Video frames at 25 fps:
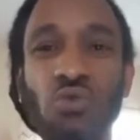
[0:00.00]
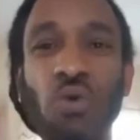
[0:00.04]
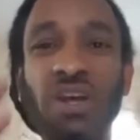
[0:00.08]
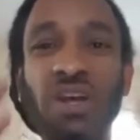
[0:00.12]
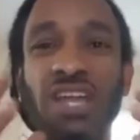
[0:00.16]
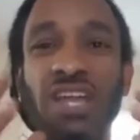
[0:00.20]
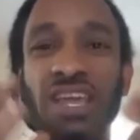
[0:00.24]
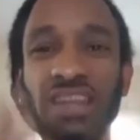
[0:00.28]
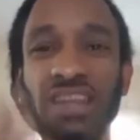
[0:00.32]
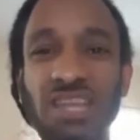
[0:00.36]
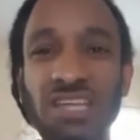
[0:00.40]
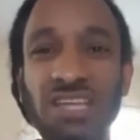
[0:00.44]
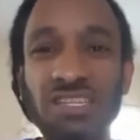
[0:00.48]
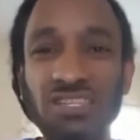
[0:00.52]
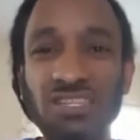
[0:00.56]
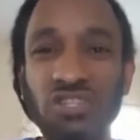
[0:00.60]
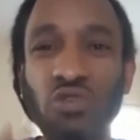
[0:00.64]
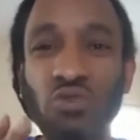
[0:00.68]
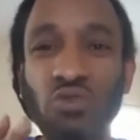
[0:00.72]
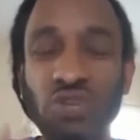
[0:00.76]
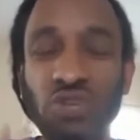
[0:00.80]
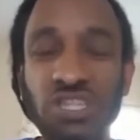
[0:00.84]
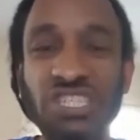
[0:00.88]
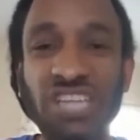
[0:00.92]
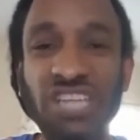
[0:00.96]
what they need to
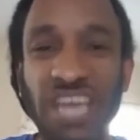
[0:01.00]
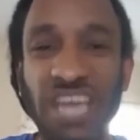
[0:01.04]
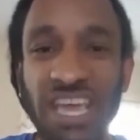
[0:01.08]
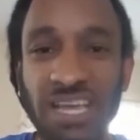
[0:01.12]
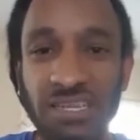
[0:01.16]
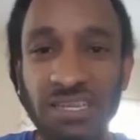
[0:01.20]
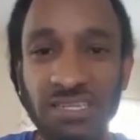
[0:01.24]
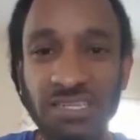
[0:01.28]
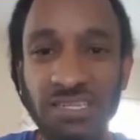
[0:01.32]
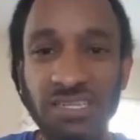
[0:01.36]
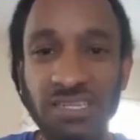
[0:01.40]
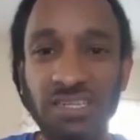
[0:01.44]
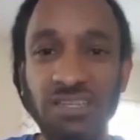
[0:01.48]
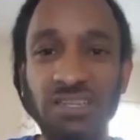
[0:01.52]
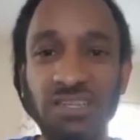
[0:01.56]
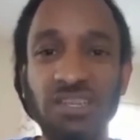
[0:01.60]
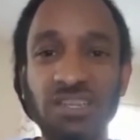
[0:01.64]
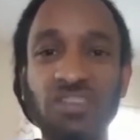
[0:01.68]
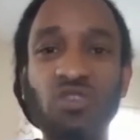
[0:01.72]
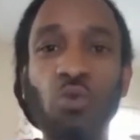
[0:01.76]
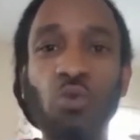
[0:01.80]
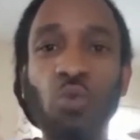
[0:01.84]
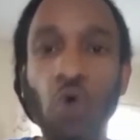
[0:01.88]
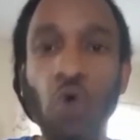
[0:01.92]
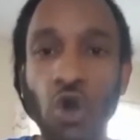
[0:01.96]
do to change
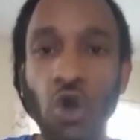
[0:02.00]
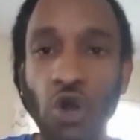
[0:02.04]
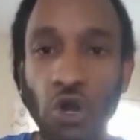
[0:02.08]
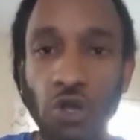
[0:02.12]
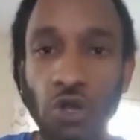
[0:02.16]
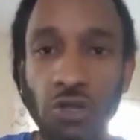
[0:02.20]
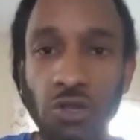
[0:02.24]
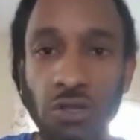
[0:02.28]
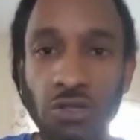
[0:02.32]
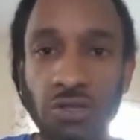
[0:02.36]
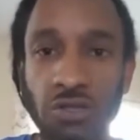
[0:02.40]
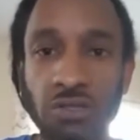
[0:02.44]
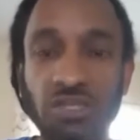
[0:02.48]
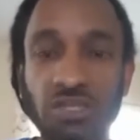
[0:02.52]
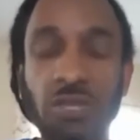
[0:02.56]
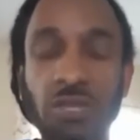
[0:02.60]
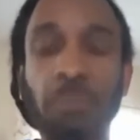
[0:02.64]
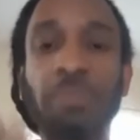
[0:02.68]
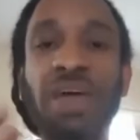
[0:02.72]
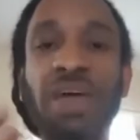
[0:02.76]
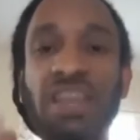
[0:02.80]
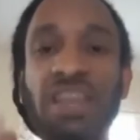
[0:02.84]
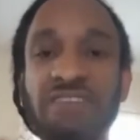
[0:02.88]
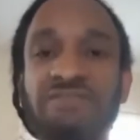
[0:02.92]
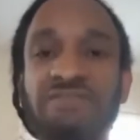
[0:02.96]
the world to
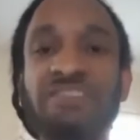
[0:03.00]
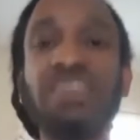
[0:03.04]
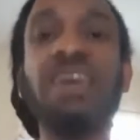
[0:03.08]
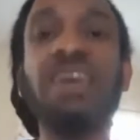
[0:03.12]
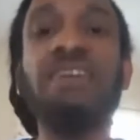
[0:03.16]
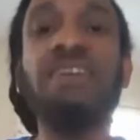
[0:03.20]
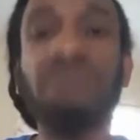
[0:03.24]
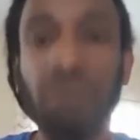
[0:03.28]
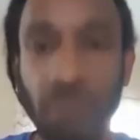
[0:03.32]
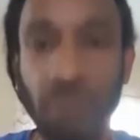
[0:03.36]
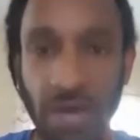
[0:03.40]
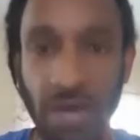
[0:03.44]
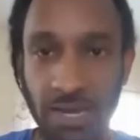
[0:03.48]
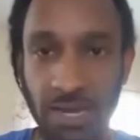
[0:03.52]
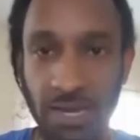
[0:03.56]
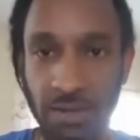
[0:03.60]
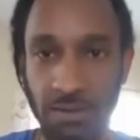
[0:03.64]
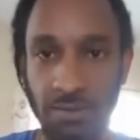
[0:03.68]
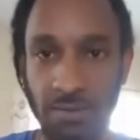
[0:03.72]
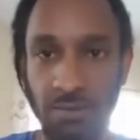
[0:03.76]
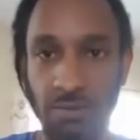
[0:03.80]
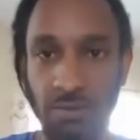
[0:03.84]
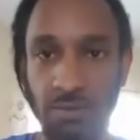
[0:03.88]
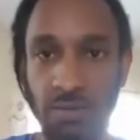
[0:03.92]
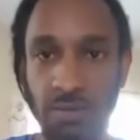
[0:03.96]
benefit everybody.
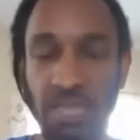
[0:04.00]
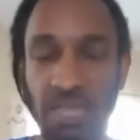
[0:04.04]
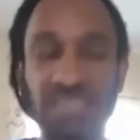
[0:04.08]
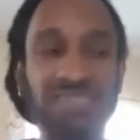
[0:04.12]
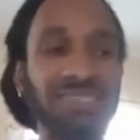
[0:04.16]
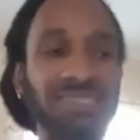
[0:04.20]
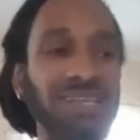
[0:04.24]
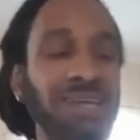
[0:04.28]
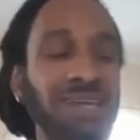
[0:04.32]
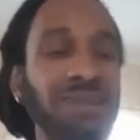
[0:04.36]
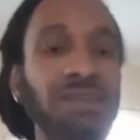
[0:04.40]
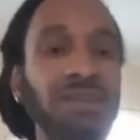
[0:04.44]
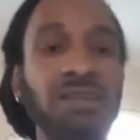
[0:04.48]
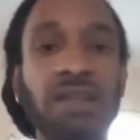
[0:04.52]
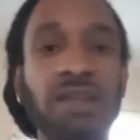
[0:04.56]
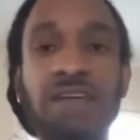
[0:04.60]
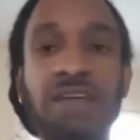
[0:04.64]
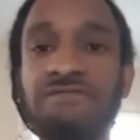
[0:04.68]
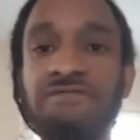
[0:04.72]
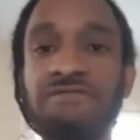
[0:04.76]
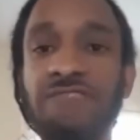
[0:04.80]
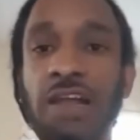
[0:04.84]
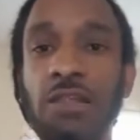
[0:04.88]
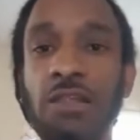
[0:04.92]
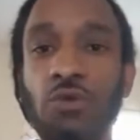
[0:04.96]
Instead, they
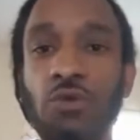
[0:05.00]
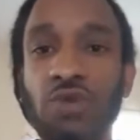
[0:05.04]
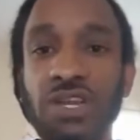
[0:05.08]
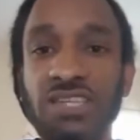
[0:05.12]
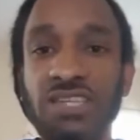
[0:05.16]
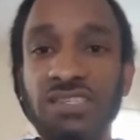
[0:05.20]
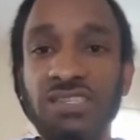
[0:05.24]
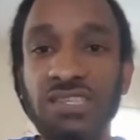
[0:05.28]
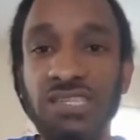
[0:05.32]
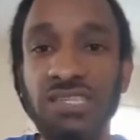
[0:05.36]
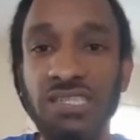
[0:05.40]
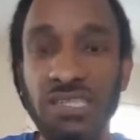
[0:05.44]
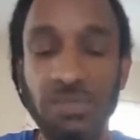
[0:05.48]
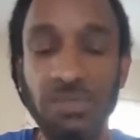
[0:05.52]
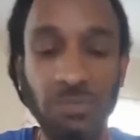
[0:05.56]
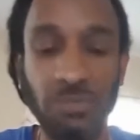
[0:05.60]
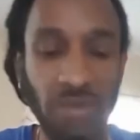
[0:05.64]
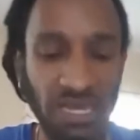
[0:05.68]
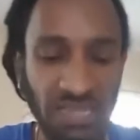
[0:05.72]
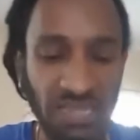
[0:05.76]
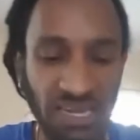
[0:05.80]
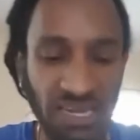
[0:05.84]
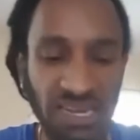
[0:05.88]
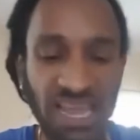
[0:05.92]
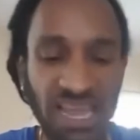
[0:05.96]
follow in the system,
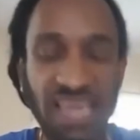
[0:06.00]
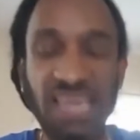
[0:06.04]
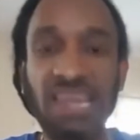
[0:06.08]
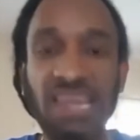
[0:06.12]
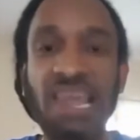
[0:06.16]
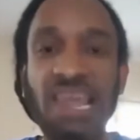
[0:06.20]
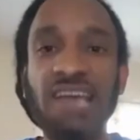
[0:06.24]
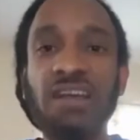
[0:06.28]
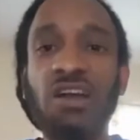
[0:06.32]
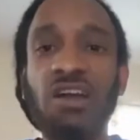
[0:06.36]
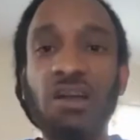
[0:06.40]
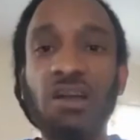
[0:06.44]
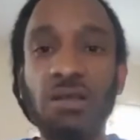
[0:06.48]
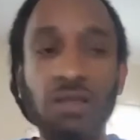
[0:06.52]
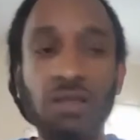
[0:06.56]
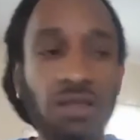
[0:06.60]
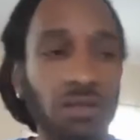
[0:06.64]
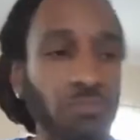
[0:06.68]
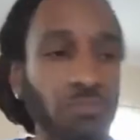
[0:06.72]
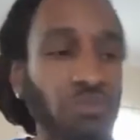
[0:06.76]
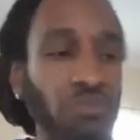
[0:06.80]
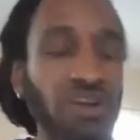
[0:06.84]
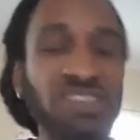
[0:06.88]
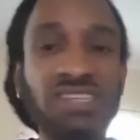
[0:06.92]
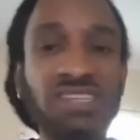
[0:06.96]
and then they select
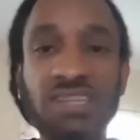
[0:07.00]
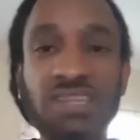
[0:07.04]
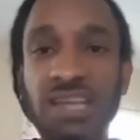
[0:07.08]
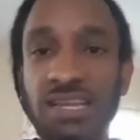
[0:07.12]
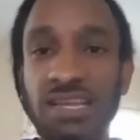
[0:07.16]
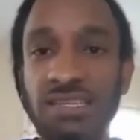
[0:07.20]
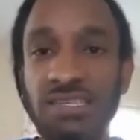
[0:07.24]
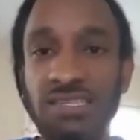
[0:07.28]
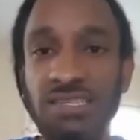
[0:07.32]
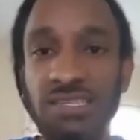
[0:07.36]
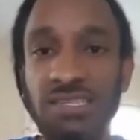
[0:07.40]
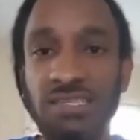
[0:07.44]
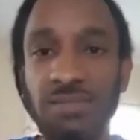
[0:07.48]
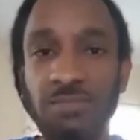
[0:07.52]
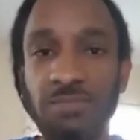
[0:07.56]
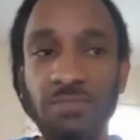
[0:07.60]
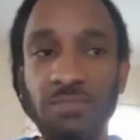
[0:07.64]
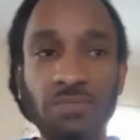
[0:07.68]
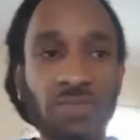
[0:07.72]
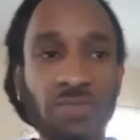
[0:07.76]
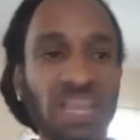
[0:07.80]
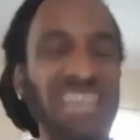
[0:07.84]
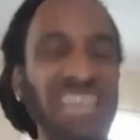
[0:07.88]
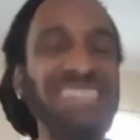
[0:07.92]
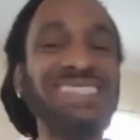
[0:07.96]
presidents
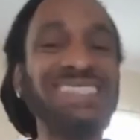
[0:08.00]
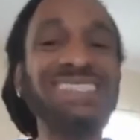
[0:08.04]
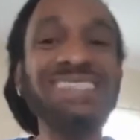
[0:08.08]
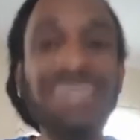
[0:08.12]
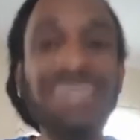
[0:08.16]
that